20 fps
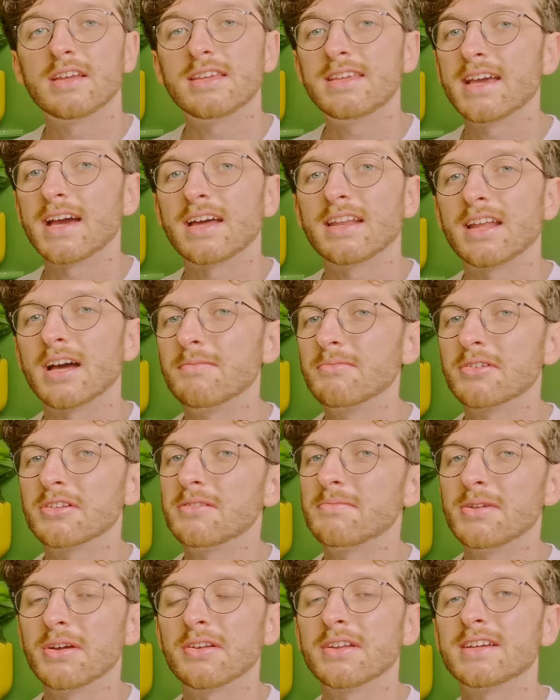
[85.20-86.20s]
Yet, I'm going
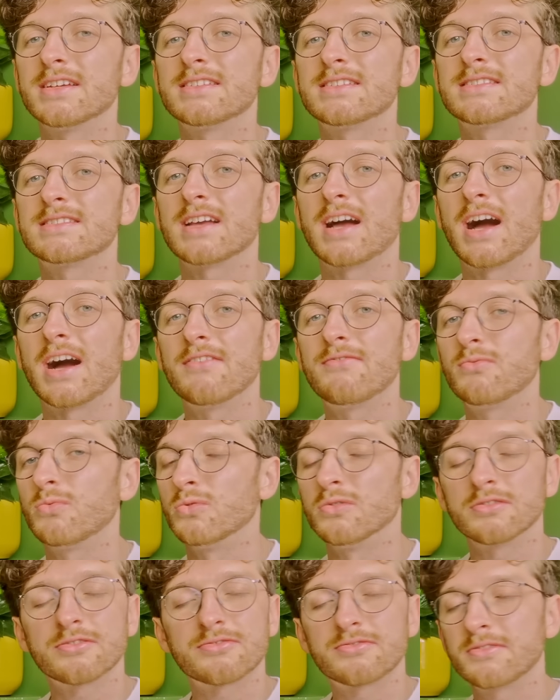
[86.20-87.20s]
to be honest, I've
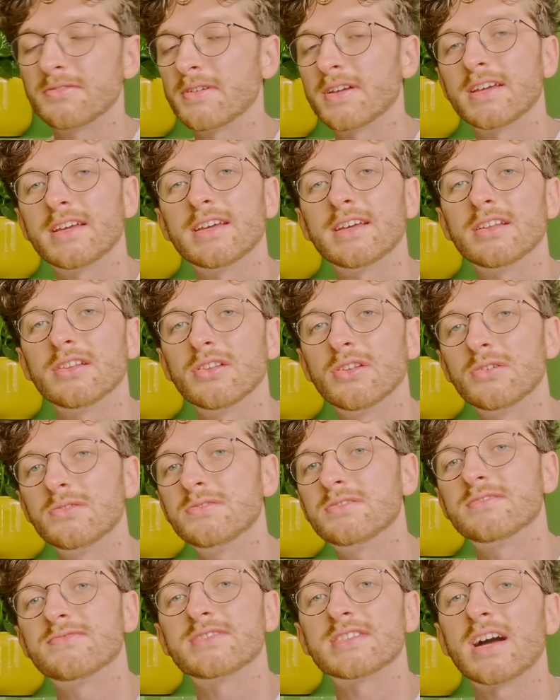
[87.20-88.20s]
walked through here
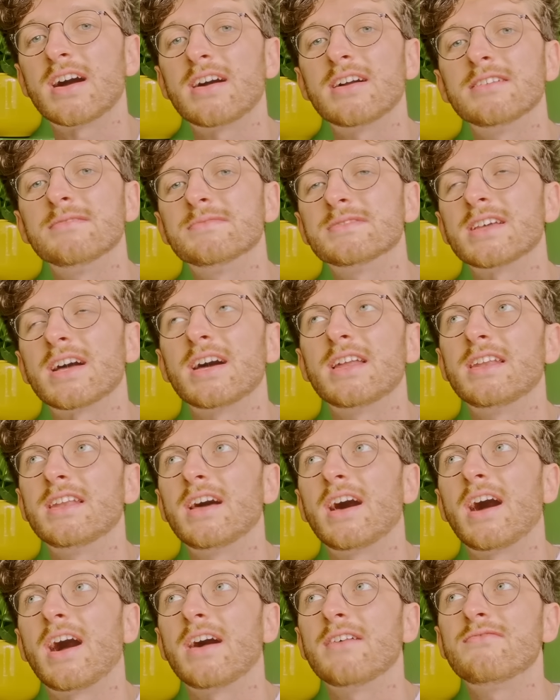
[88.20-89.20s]
loads of times
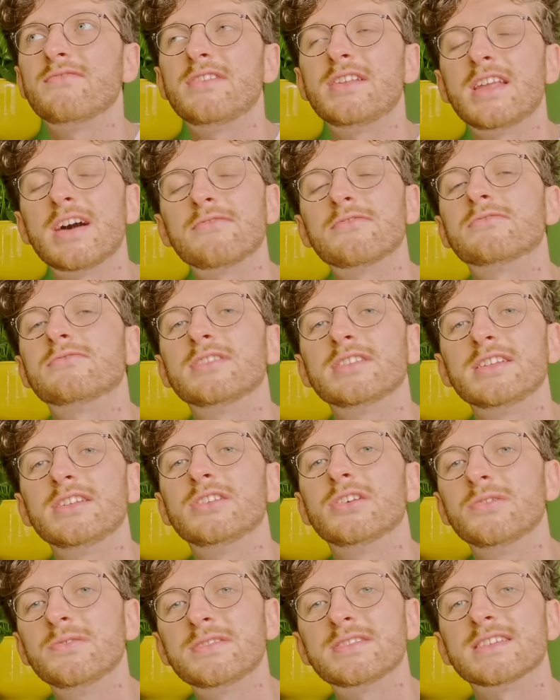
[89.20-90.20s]
and I've never really
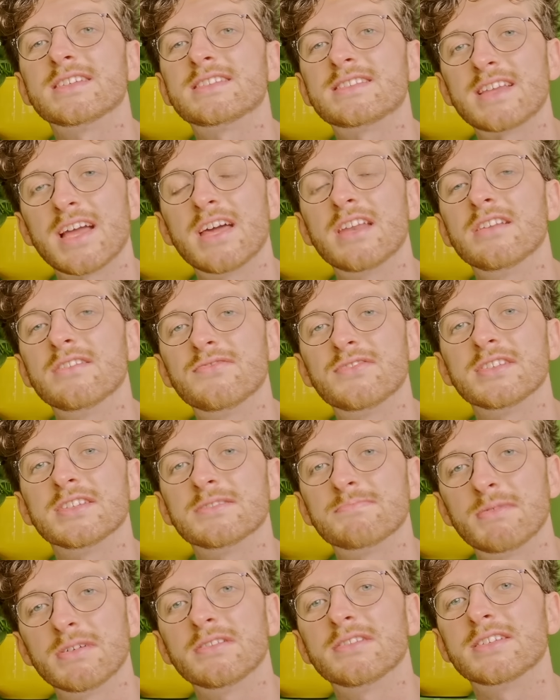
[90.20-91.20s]
noticed any of
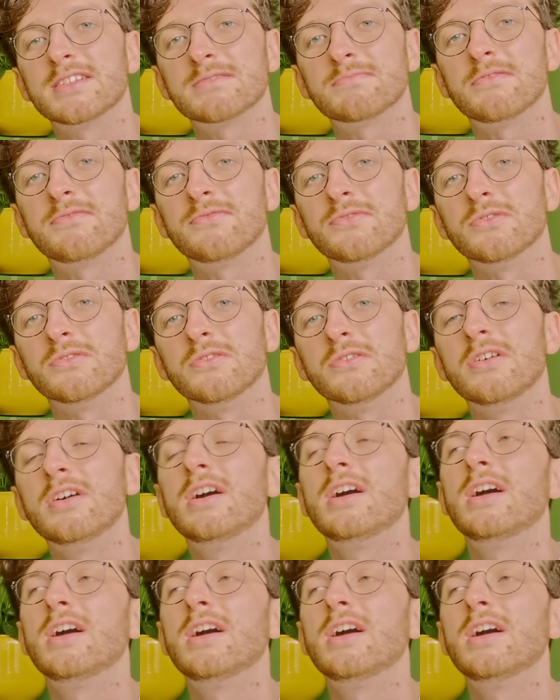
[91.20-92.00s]
these buildings before.